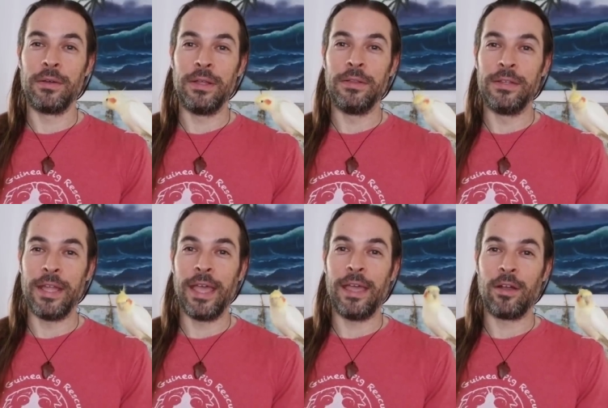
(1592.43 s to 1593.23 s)
in the
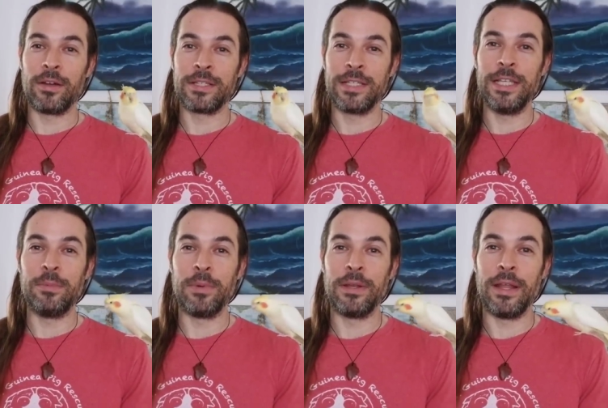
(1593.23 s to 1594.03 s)
day are
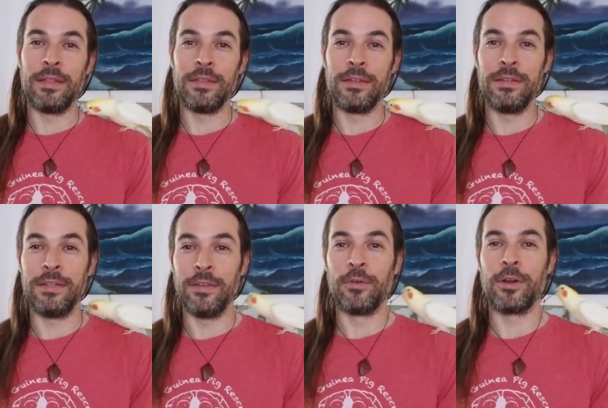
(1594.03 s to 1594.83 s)
asleep and, and the
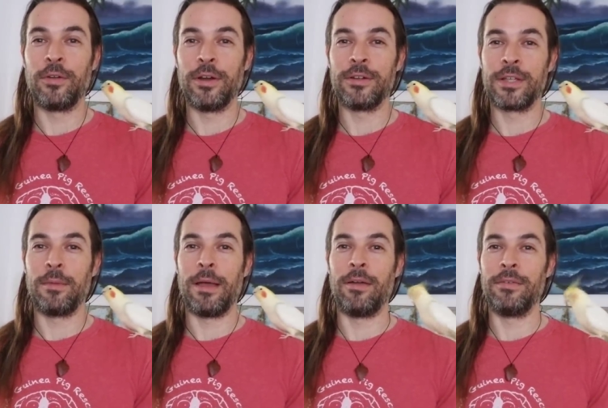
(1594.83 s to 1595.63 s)
different critters
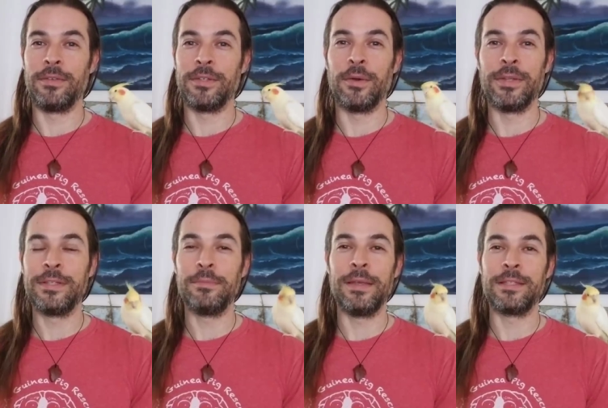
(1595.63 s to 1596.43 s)
come out. So
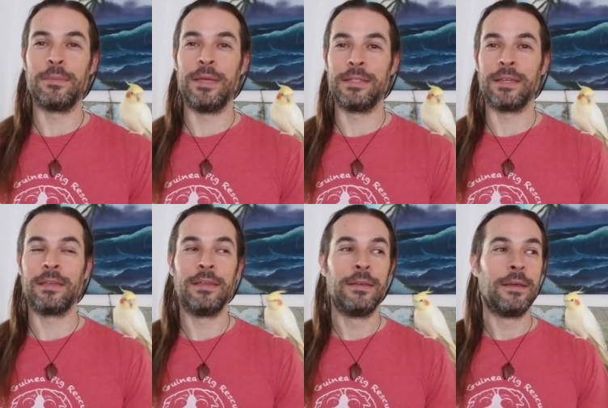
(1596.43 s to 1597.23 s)
it's, it's amazing.
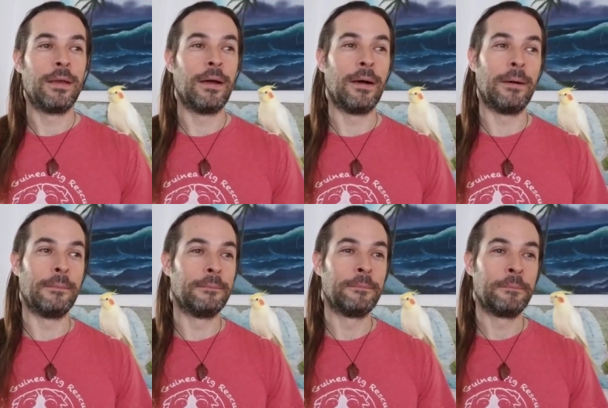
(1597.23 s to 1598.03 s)

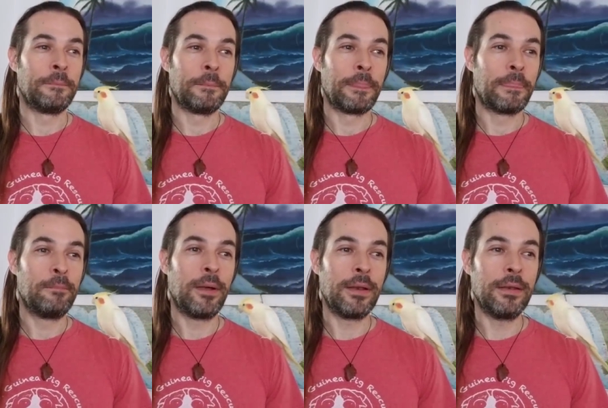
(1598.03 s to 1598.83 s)
Um,
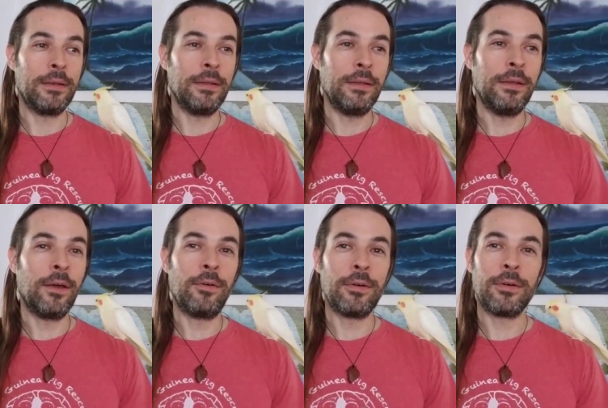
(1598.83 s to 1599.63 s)
but, you
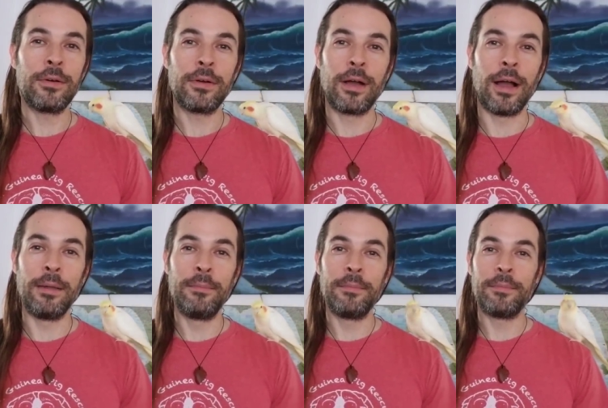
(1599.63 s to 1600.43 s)
know,
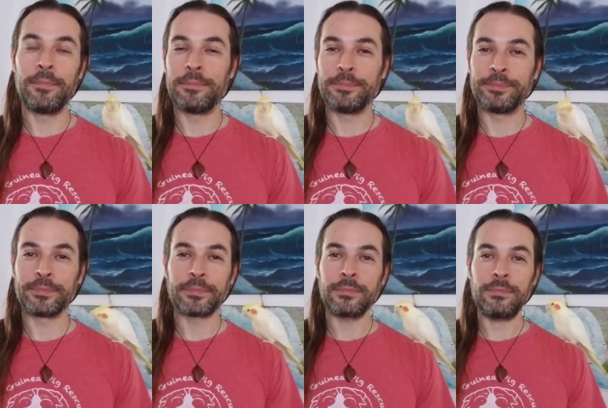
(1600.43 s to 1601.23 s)
I'm
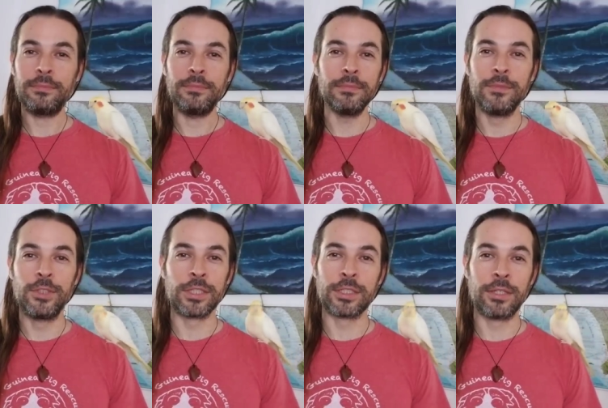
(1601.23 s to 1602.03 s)

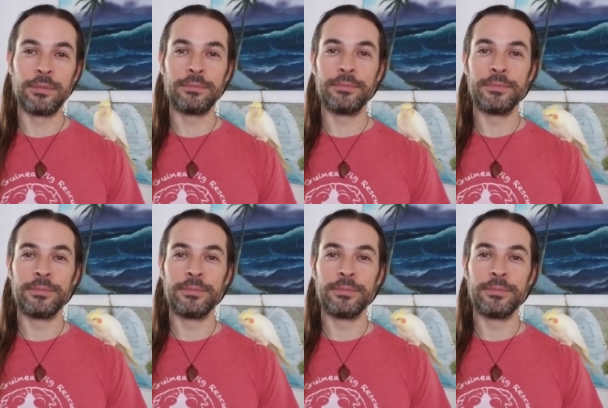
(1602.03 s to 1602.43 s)
just a, a